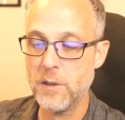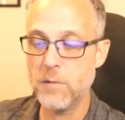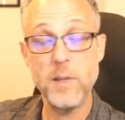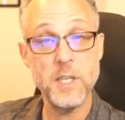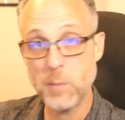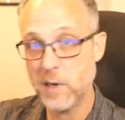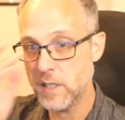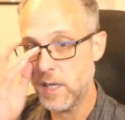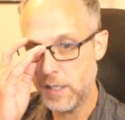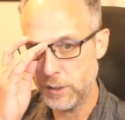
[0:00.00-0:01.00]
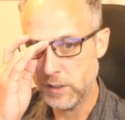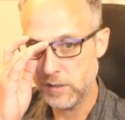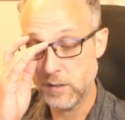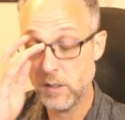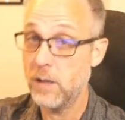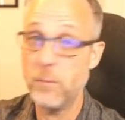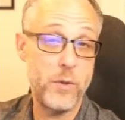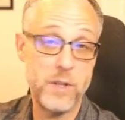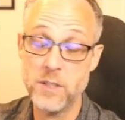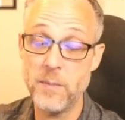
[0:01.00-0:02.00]
through these presentations,
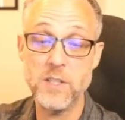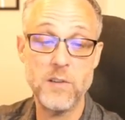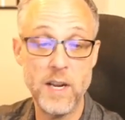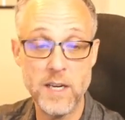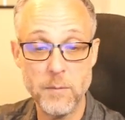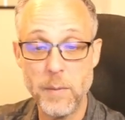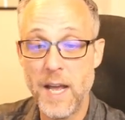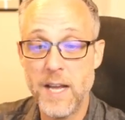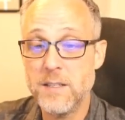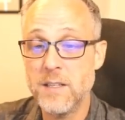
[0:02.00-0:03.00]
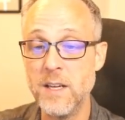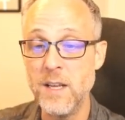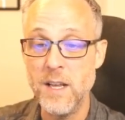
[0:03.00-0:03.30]
both this semester and in the past,